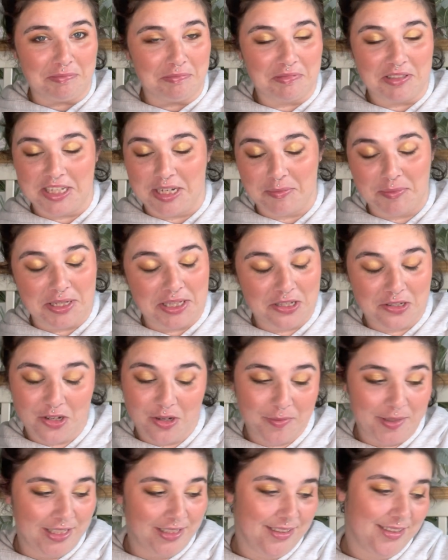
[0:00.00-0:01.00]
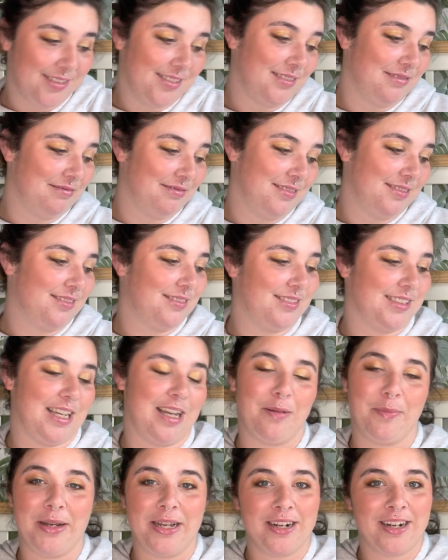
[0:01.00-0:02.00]
Tell me in the comments how
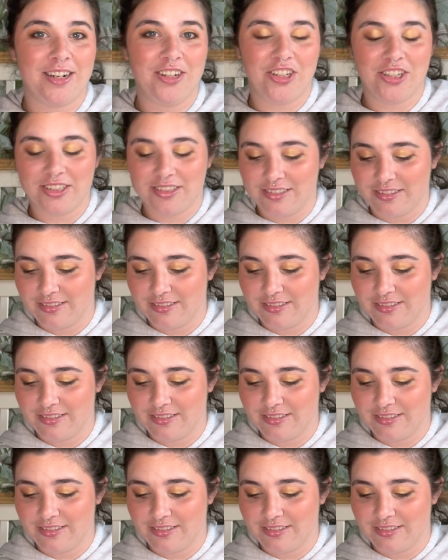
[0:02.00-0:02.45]
bad I look.